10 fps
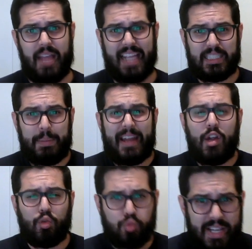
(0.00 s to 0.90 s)
It's by
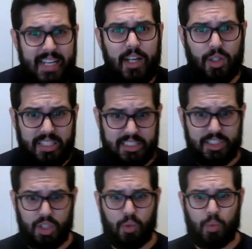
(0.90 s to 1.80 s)
reading or
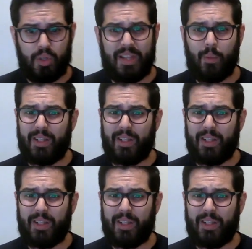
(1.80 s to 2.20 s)
listening to the word that